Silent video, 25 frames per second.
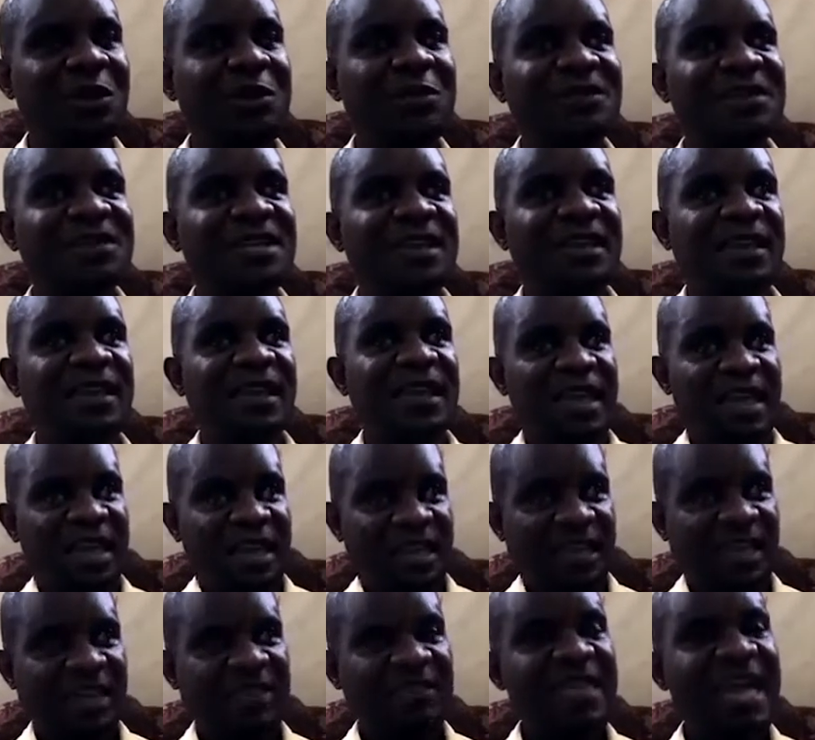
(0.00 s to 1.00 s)
So, so you
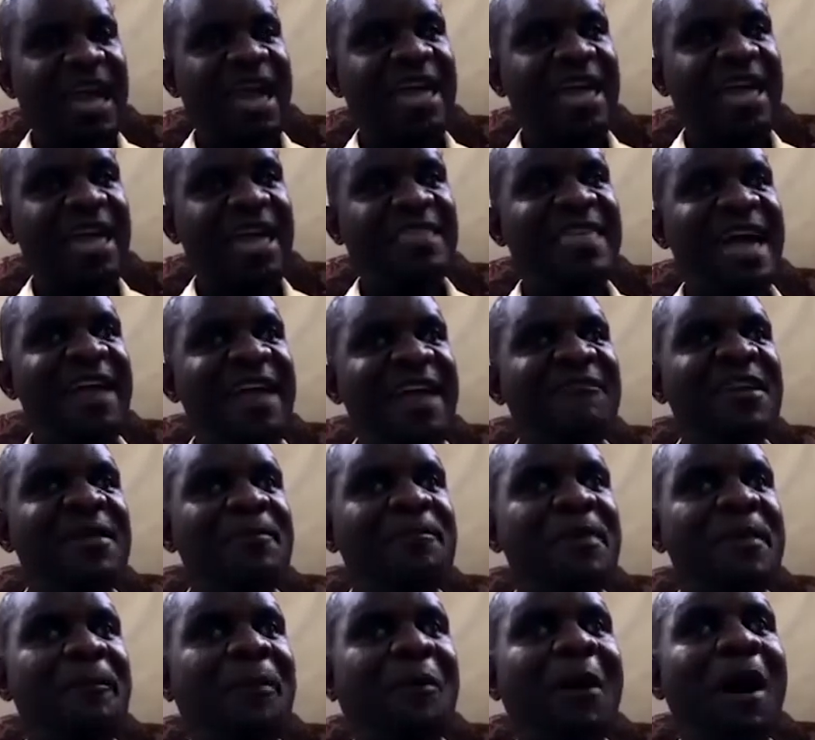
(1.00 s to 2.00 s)
see, there, are
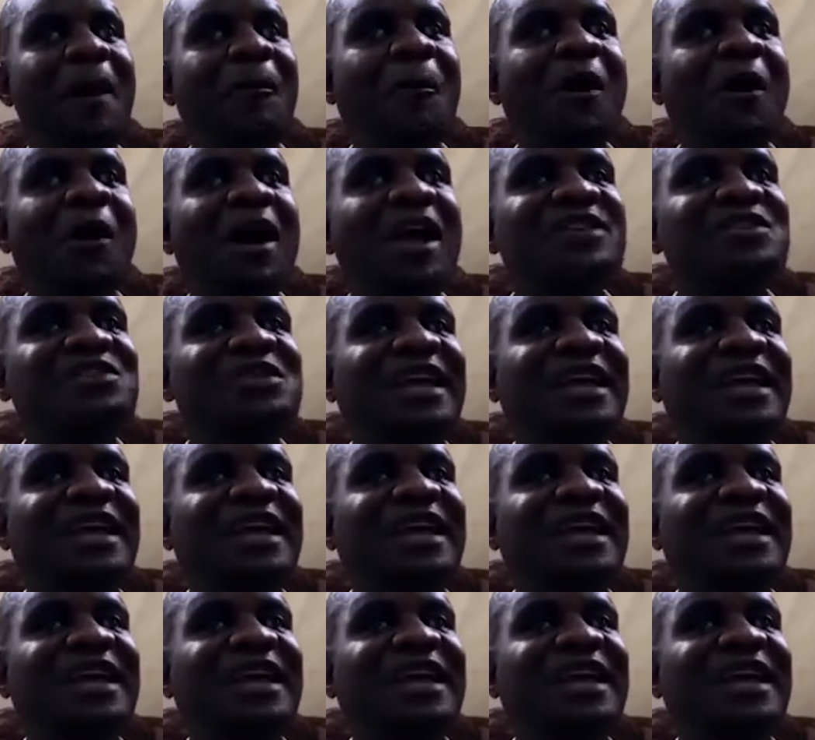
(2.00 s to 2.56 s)
even people who are more